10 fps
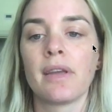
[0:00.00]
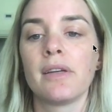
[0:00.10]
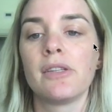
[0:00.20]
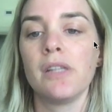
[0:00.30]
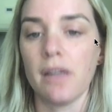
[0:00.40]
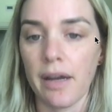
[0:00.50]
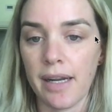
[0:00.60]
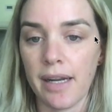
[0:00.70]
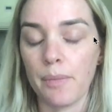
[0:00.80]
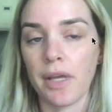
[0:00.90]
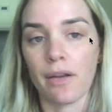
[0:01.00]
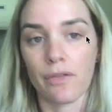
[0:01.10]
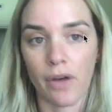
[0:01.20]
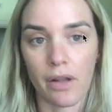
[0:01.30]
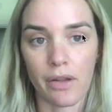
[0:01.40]
She nodded at me and
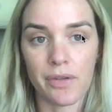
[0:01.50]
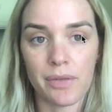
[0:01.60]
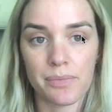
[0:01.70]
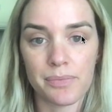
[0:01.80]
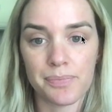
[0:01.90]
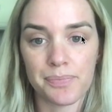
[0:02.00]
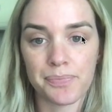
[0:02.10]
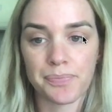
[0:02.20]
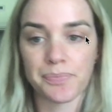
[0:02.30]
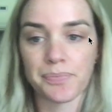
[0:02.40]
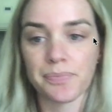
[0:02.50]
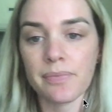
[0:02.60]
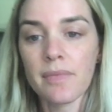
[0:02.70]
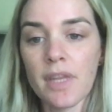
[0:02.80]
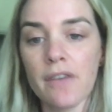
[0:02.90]
followed.
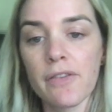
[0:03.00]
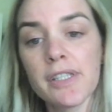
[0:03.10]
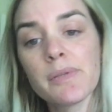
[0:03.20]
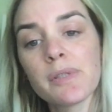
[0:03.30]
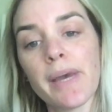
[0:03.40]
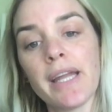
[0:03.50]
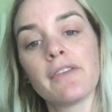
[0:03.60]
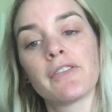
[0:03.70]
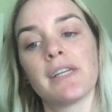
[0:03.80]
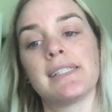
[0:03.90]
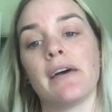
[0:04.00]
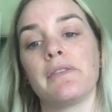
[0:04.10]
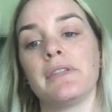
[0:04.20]
Fritz was waiting for us down in the